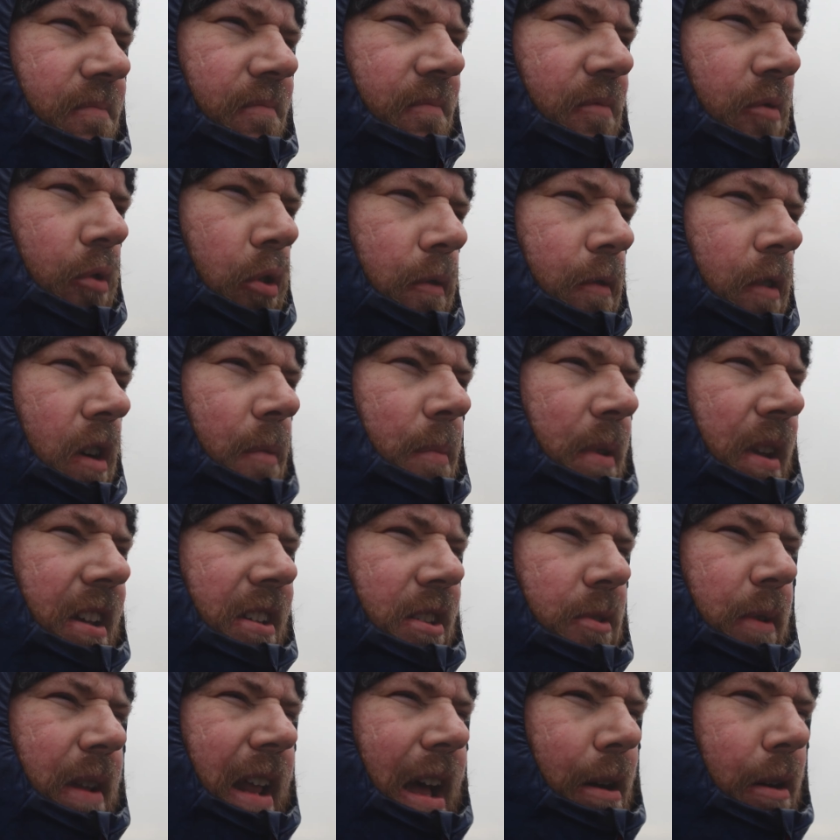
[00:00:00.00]
45
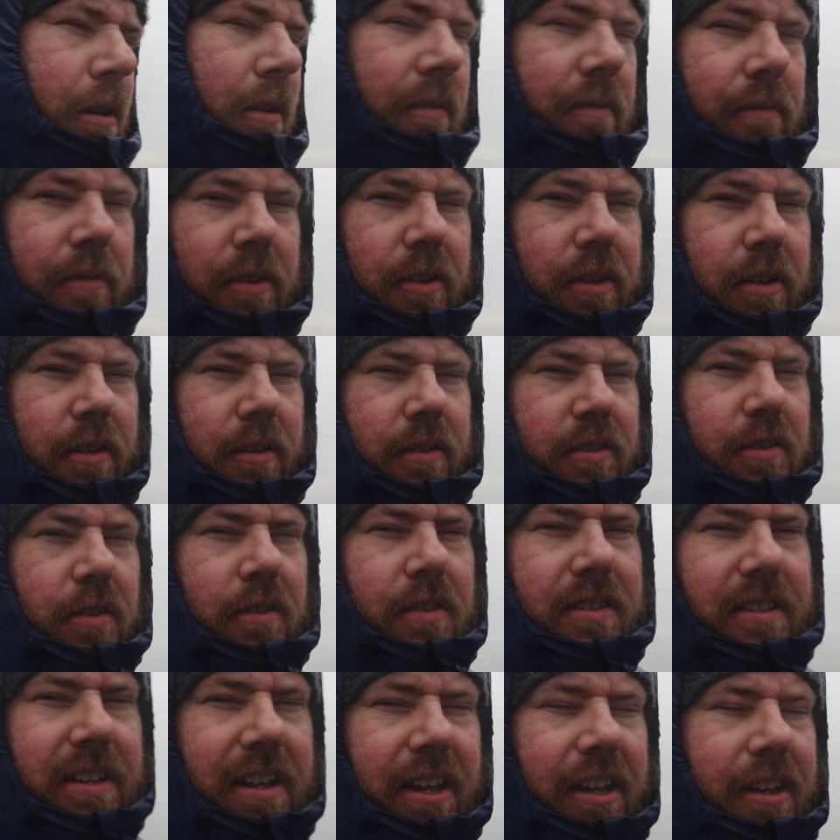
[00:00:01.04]
minutes to 1 hour for
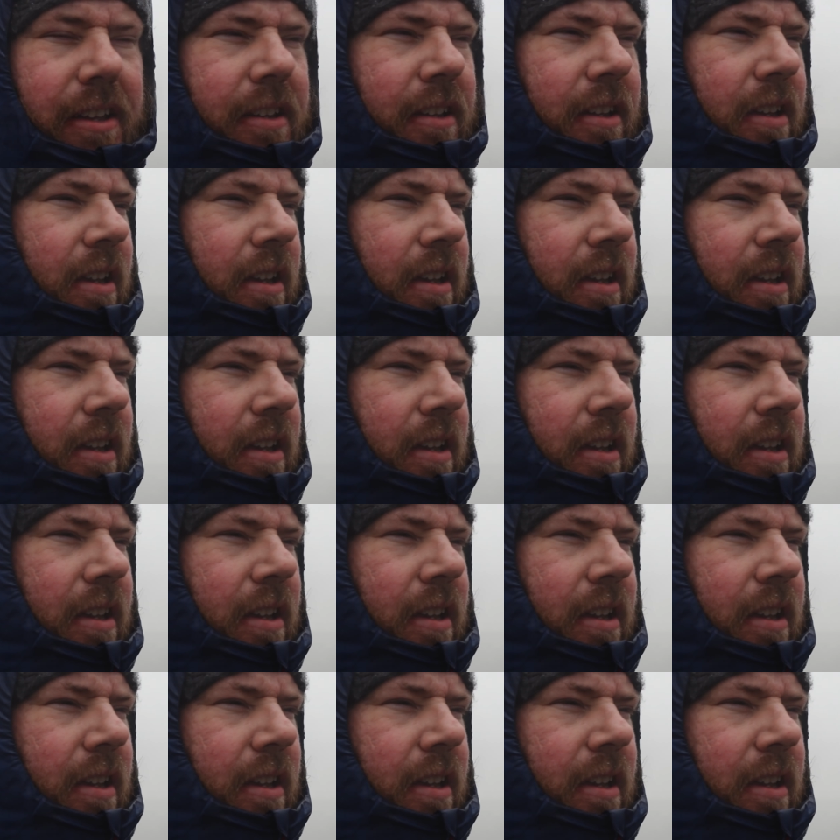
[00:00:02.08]
sunset.